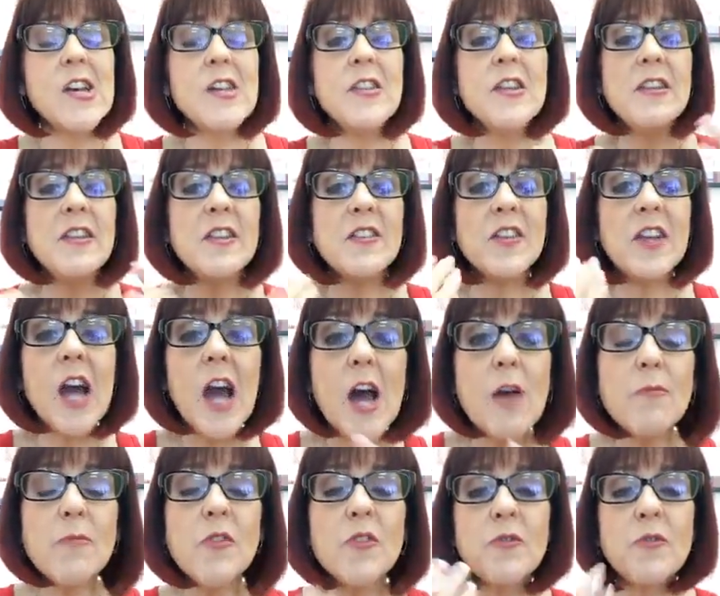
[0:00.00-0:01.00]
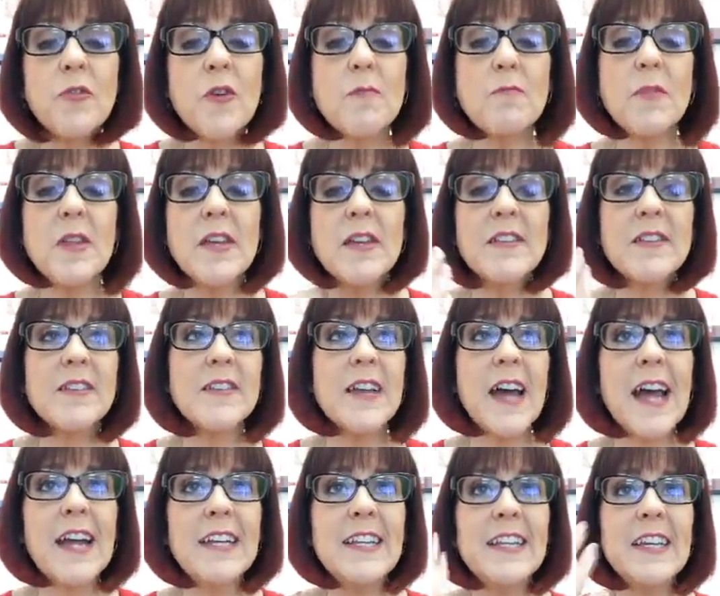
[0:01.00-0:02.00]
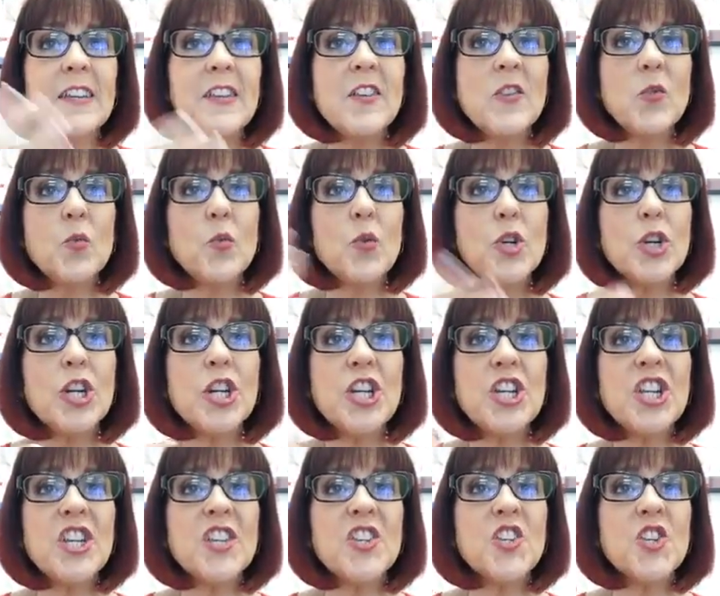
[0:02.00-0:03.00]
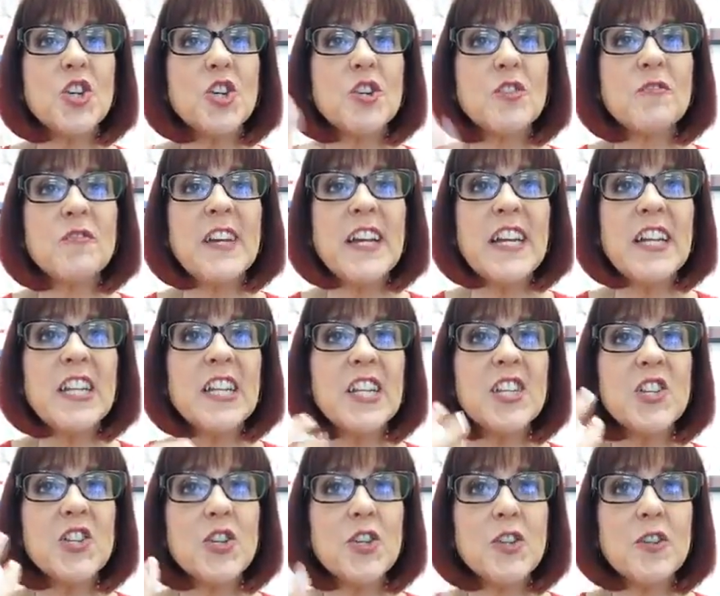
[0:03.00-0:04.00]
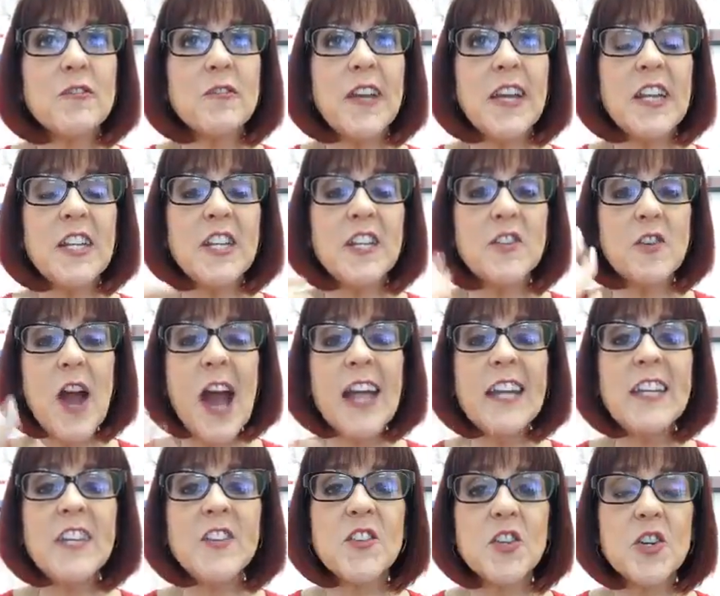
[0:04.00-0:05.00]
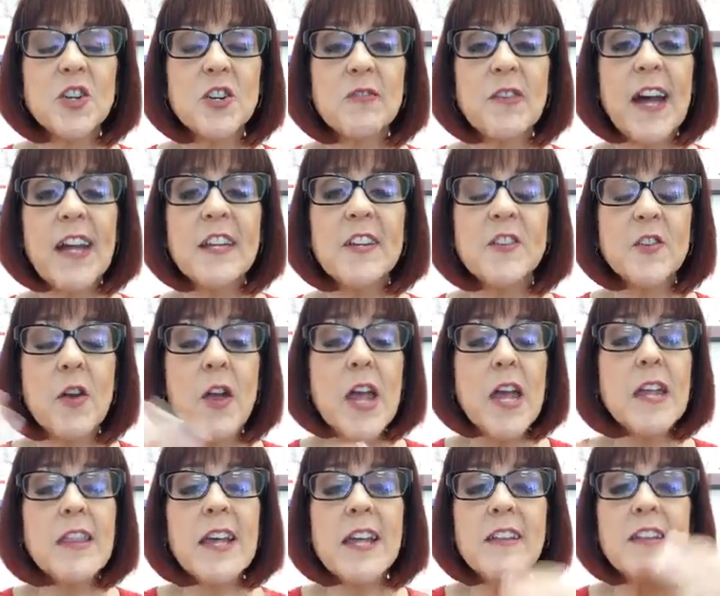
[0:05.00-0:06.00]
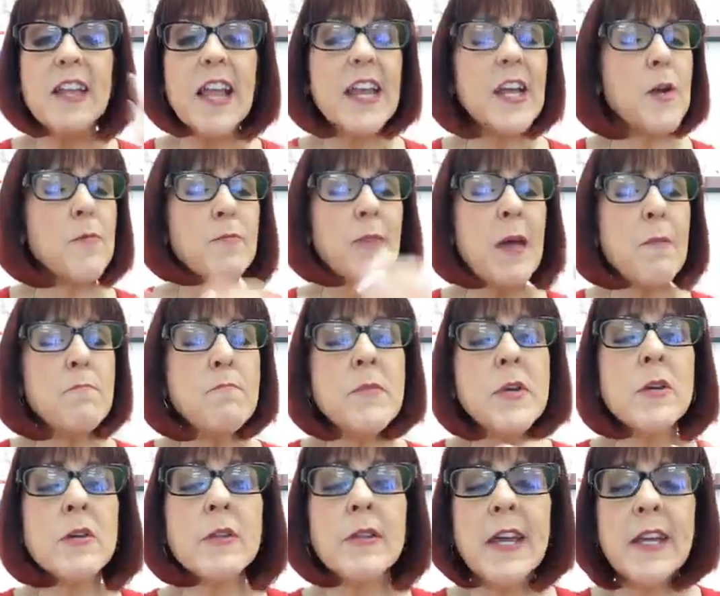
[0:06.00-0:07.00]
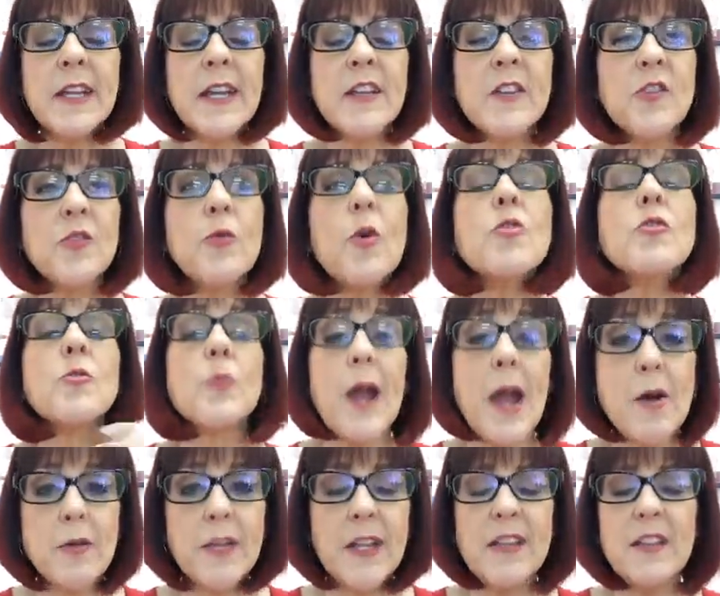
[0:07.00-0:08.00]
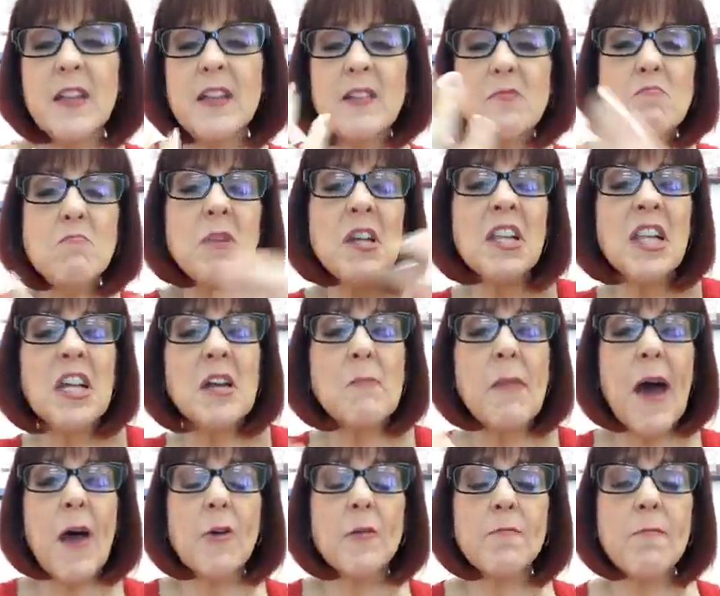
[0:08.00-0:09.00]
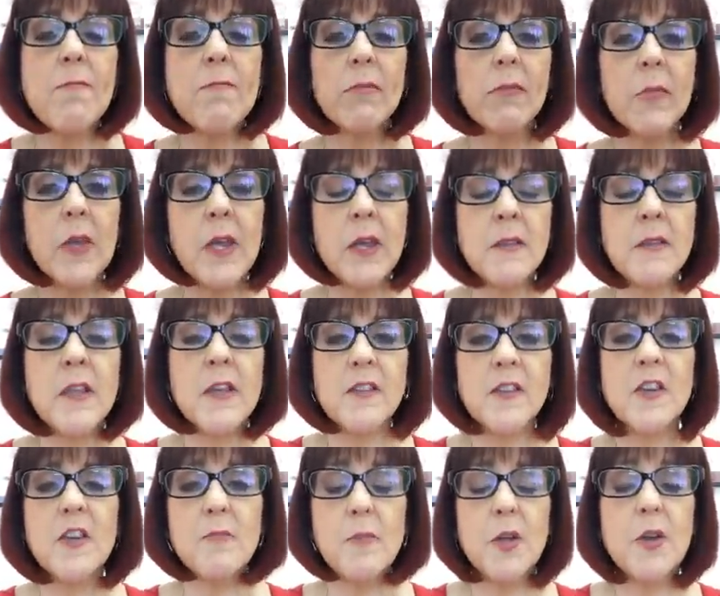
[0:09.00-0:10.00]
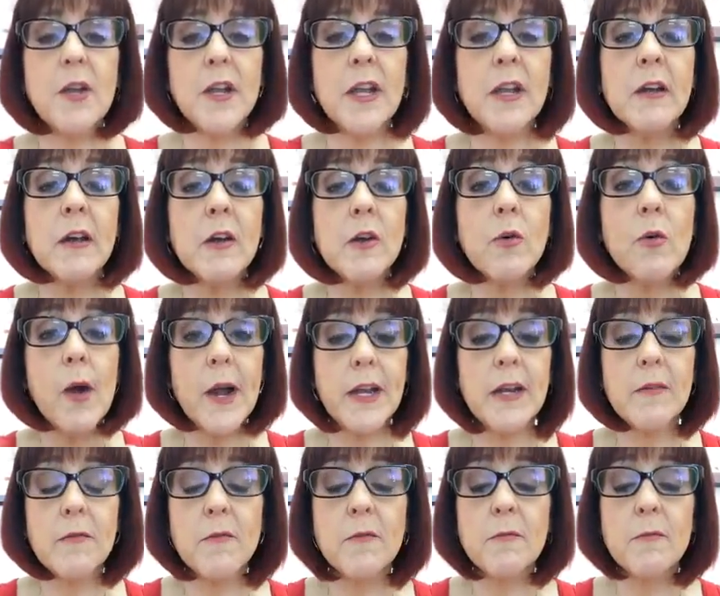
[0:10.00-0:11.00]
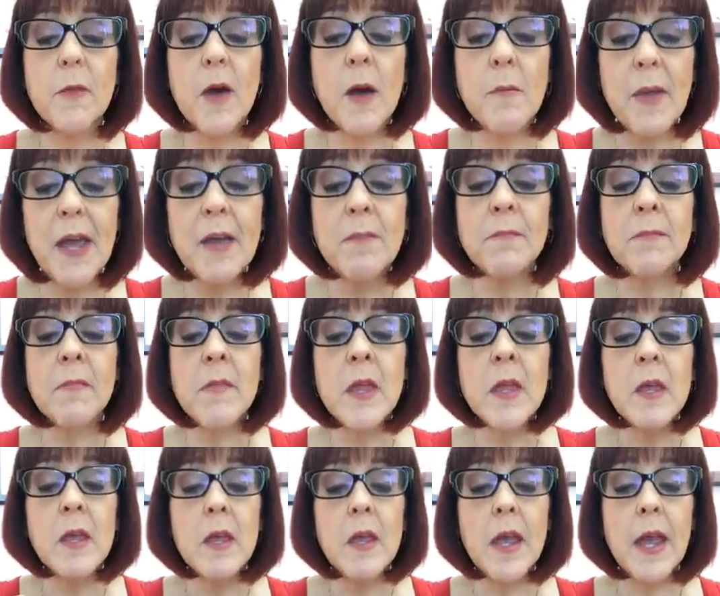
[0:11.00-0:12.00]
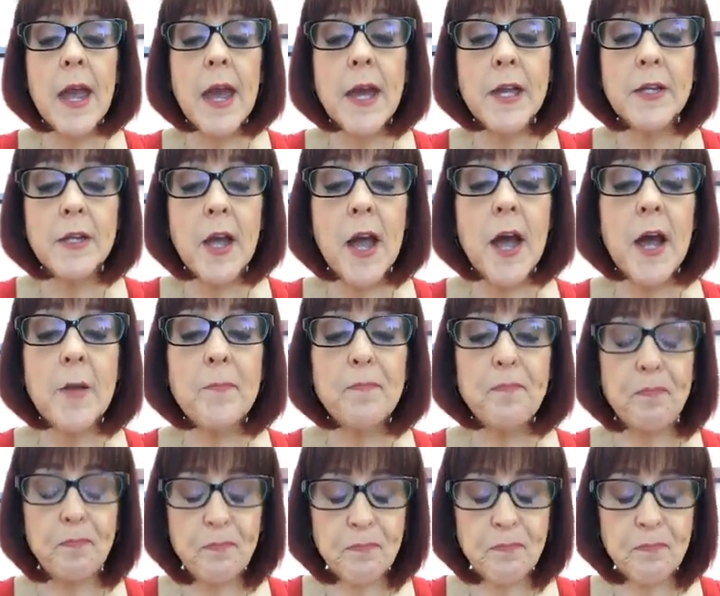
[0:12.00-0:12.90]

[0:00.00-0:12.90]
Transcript: that this comes from this idea, this word deserving. I deserve. That's like that gets thrown around. It's milling about in this community quite a bit. And